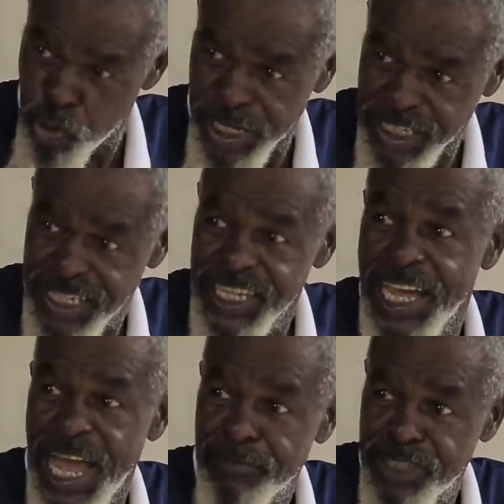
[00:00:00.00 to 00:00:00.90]
do it.
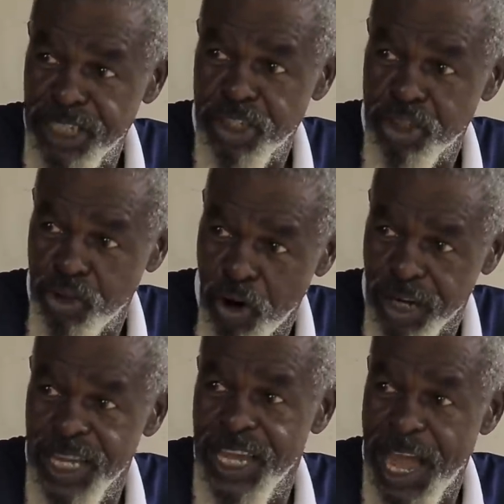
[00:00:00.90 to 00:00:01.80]
I'm still
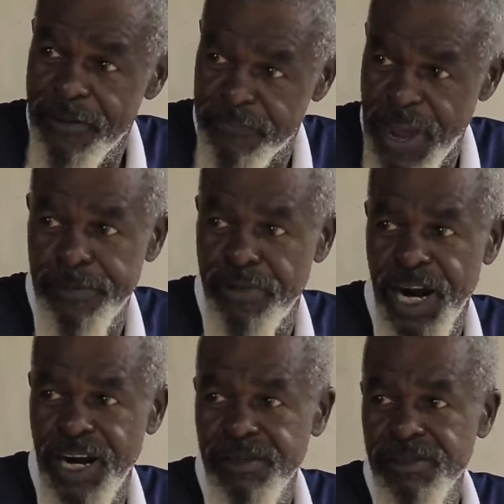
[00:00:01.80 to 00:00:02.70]
strong and
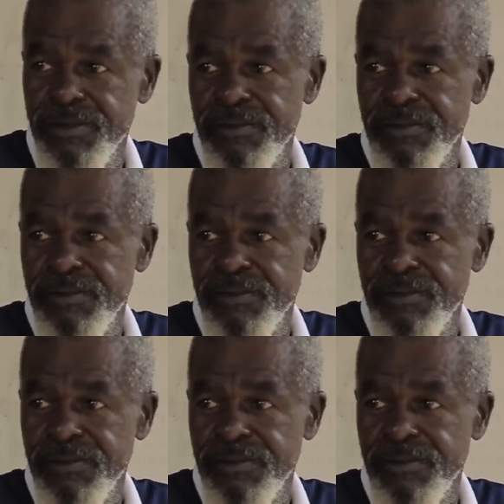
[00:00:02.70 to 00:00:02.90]
vibrant.